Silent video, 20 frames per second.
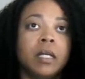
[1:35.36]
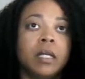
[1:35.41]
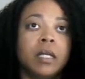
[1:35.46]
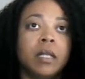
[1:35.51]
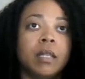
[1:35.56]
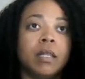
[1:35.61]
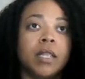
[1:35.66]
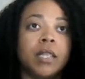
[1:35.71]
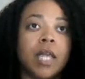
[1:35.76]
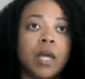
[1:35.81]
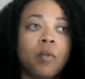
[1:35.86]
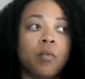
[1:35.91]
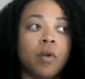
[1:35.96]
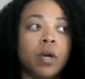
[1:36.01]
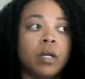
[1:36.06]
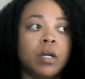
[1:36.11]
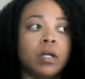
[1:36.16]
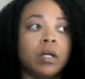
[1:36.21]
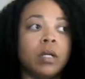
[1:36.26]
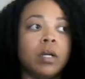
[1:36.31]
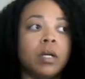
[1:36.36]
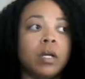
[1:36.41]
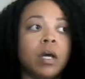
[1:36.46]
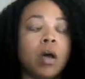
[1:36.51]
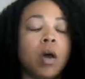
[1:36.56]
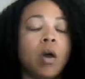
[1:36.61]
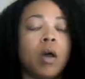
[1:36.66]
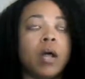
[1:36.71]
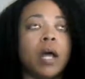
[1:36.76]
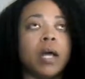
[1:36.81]
they wanna,
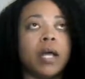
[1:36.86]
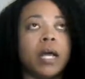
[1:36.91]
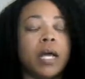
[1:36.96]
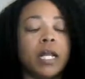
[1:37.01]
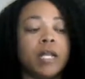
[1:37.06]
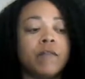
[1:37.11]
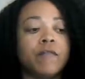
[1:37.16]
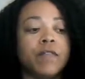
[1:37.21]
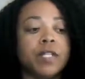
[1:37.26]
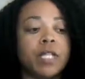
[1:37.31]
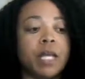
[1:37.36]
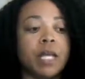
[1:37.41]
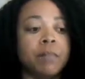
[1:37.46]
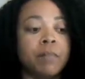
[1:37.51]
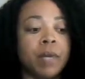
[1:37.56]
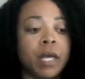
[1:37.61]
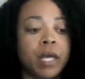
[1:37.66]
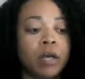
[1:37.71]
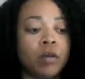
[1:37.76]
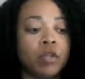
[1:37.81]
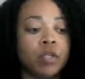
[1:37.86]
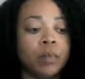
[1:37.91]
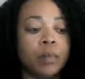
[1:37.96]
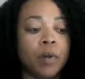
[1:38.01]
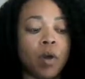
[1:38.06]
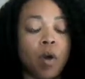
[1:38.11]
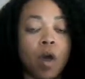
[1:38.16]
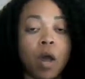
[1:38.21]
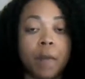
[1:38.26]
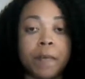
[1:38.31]
or I can't even say males,
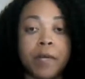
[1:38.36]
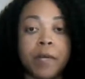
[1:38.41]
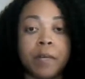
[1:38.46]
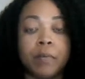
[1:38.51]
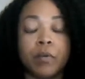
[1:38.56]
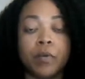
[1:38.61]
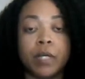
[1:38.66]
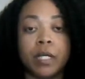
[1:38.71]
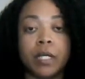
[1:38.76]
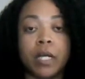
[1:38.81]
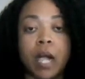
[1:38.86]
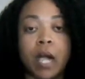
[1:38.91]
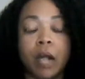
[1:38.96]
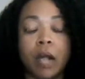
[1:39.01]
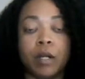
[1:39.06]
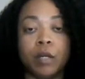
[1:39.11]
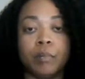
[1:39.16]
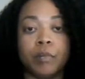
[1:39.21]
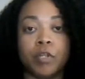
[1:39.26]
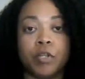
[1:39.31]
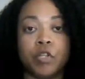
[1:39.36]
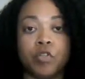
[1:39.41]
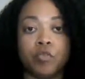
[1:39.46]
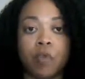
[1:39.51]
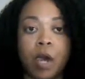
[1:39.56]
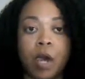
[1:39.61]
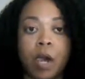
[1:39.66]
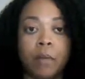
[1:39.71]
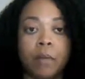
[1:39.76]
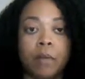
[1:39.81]
but our people get caught up in
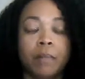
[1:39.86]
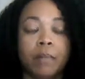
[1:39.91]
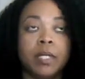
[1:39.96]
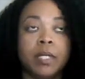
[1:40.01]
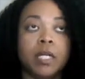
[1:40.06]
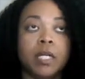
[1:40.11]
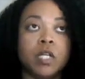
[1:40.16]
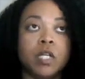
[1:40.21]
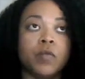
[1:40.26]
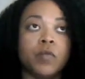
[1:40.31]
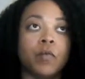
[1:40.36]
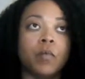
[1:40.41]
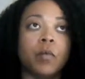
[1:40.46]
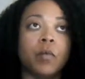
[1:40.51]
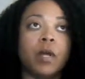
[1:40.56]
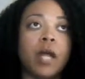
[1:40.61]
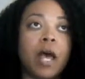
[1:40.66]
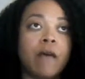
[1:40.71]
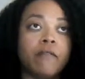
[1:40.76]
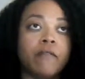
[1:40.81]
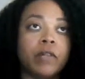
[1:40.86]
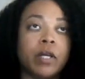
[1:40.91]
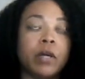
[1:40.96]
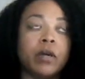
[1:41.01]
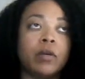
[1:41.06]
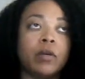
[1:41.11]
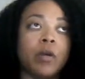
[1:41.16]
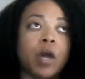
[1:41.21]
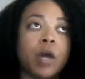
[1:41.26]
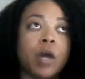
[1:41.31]
drama. Because from what I've
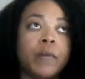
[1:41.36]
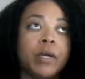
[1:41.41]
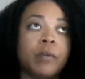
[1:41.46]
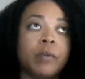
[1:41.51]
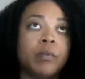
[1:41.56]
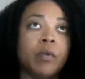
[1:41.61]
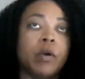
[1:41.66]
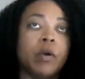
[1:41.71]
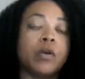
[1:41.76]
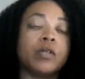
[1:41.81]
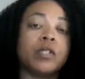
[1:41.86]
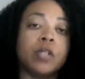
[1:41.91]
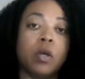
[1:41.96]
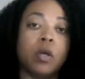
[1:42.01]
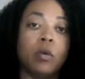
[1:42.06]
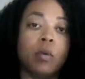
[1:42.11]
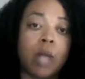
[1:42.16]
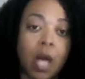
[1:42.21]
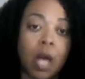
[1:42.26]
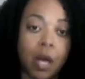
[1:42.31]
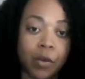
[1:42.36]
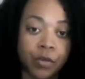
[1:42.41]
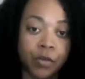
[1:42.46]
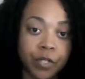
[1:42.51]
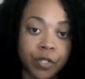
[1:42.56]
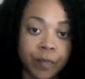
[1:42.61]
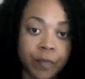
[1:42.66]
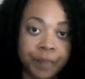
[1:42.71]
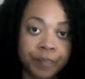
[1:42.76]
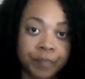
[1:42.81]
learned, our people are so
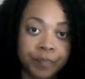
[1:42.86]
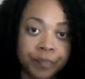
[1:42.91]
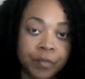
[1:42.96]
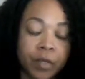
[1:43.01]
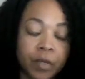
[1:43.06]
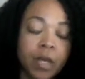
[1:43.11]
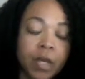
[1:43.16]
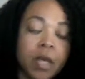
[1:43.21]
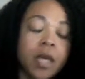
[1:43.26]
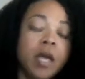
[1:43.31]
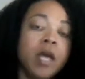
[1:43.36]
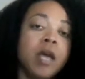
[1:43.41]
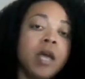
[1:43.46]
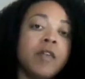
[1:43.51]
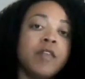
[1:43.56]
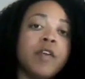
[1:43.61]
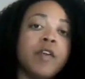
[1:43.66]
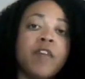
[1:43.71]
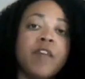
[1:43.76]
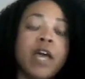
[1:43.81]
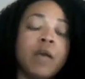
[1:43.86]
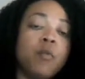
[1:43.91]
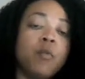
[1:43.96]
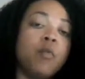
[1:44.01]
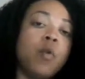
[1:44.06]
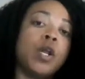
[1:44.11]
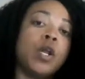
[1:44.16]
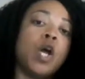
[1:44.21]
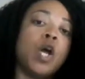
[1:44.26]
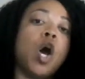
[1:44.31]
lost that they
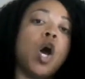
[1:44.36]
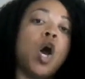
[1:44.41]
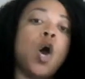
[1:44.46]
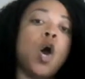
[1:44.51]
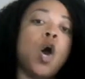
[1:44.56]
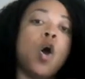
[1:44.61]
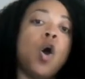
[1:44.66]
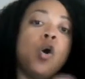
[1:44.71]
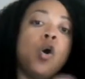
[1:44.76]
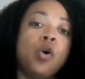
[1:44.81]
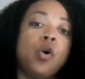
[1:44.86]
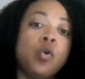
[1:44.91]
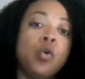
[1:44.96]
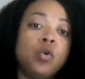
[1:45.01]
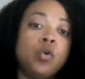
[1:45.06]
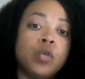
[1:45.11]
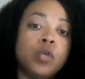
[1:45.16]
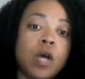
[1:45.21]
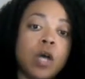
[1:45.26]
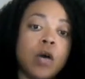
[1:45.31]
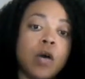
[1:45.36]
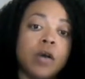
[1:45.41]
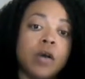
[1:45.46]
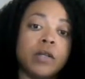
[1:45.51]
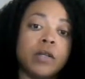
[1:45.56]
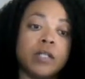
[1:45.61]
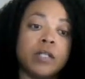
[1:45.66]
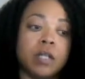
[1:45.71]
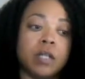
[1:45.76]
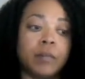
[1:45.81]
wanna hold on to
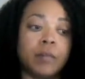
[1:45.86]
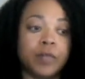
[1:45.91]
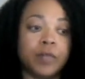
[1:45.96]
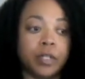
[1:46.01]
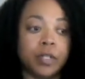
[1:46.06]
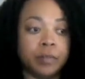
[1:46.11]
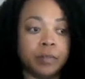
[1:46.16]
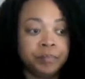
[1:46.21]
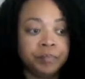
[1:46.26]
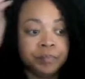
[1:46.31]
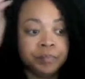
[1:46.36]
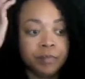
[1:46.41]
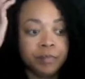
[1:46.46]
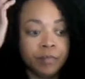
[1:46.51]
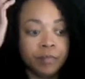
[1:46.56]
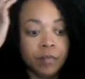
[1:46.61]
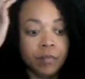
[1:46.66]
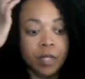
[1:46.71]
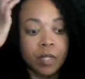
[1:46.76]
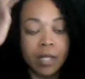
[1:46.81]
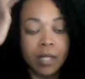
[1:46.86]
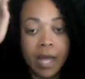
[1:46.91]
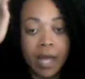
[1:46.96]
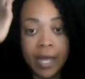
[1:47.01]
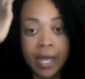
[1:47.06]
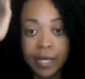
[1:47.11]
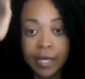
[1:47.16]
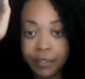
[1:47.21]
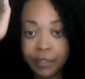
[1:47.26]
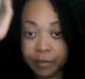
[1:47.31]
something. Like